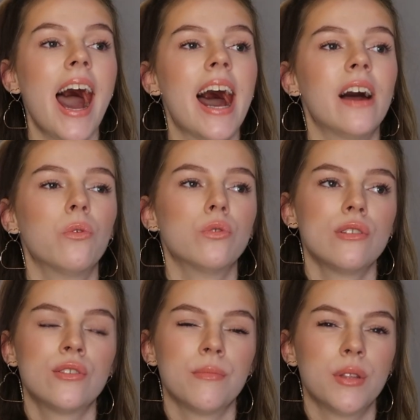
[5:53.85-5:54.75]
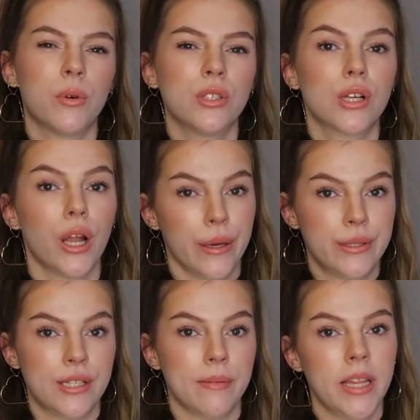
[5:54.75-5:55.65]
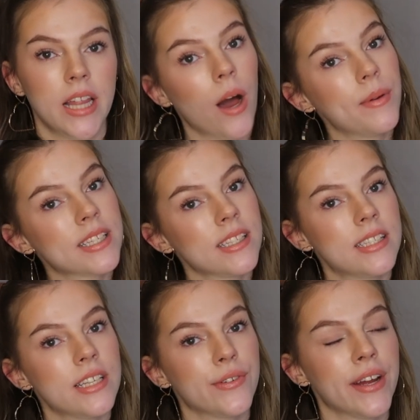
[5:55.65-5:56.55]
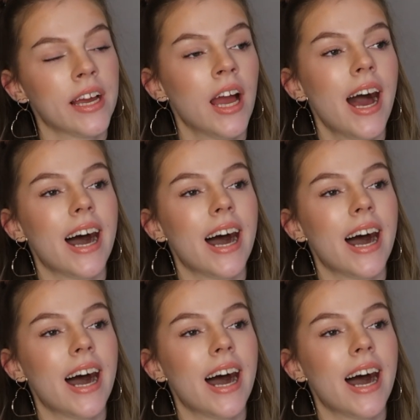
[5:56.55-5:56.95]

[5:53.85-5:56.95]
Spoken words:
and also some of the ones closer to me that I was considering